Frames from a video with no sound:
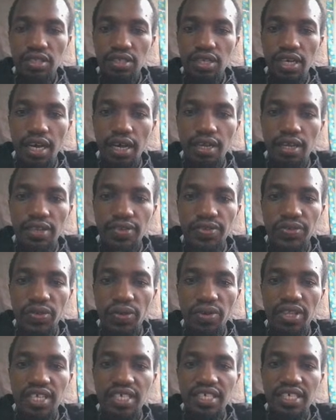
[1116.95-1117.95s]
Yeah. So
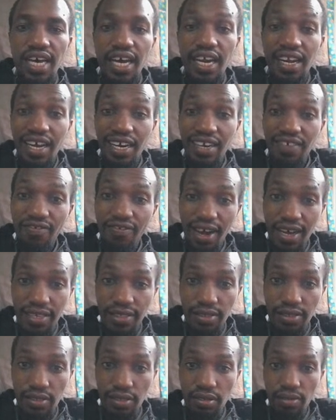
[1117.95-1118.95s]
these are
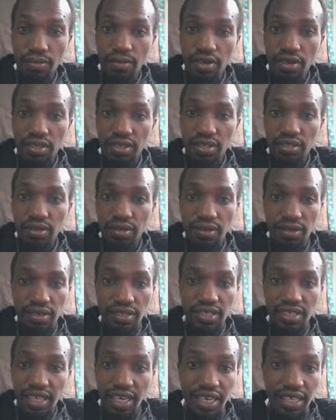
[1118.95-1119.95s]
advanced robots, not
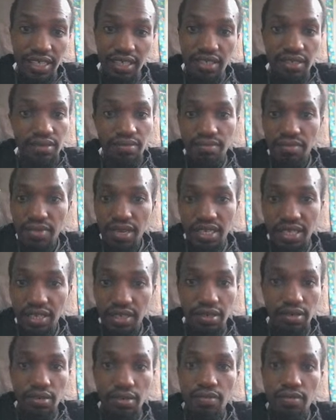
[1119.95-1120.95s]
just basic
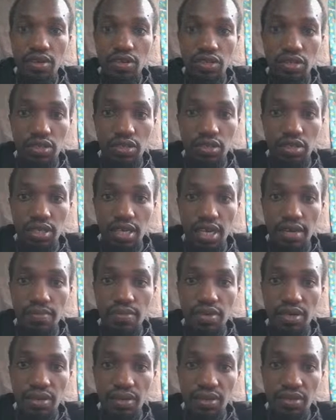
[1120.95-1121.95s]
robots. Yeah,
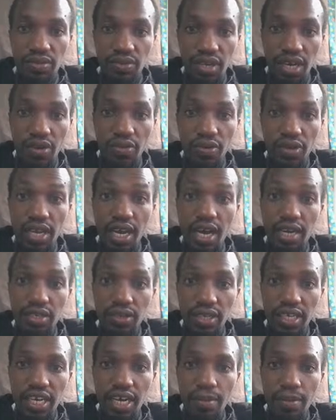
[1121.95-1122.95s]
because now we are
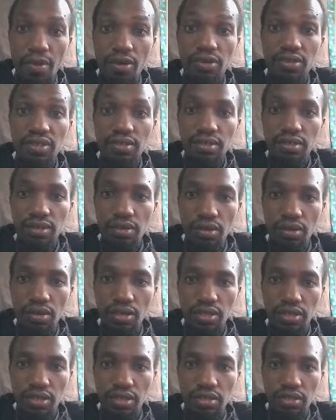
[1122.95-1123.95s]
talking about
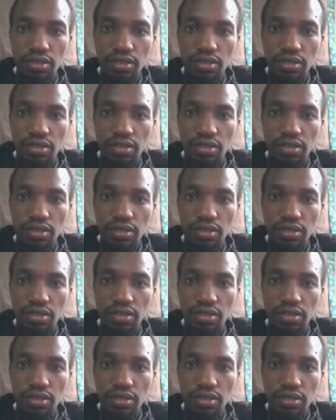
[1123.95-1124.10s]
cost.